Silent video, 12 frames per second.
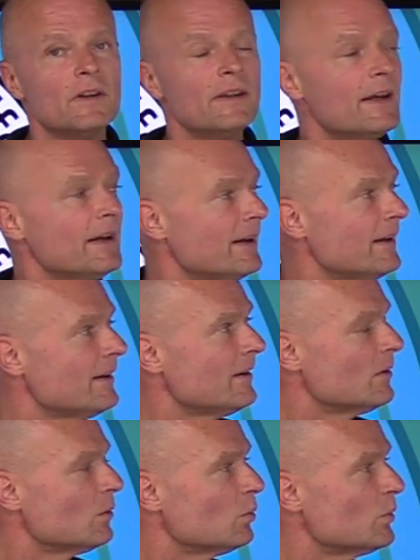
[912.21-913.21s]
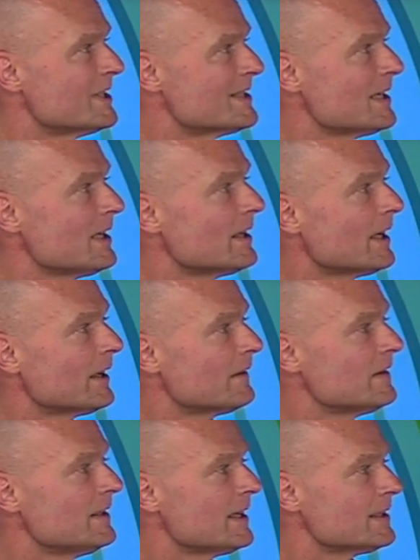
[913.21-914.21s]
then we see
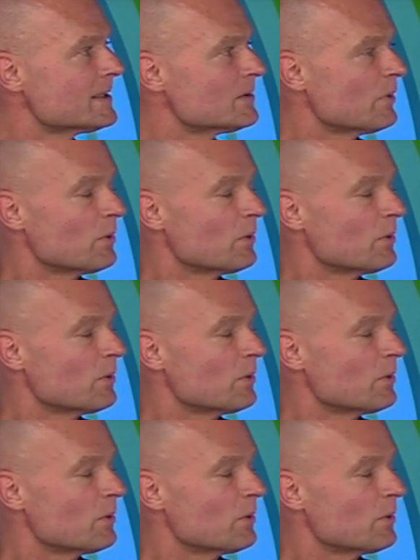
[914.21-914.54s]
that yes,